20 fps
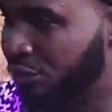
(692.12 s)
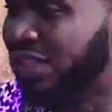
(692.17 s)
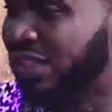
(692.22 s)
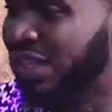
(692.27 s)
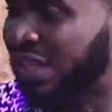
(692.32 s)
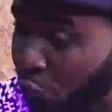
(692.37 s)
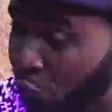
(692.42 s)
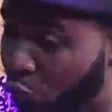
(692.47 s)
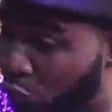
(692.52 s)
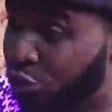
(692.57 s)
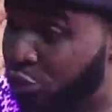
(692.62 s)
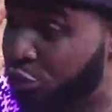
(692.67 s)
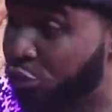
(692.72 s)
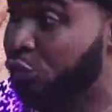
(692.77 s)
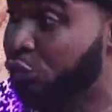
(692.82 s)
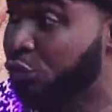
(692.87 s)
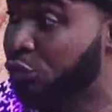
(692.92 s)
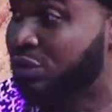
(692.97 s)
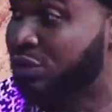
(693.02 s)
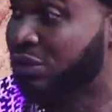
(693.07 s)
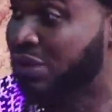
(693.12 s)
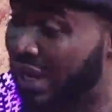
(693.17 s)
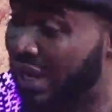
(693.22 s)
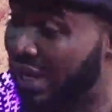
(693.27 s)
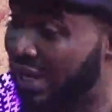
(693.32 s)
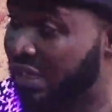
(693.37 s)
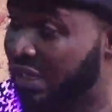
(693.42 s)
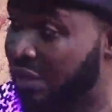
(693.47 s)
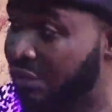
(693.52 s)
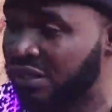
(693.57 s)
These are the questions we need to start
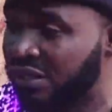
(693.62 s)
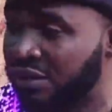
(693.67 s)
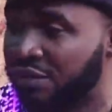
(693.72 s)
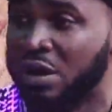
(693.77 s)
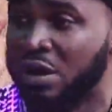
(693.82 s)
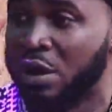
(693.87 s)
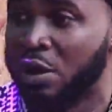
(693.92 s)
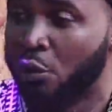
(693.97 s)
asking ourselves.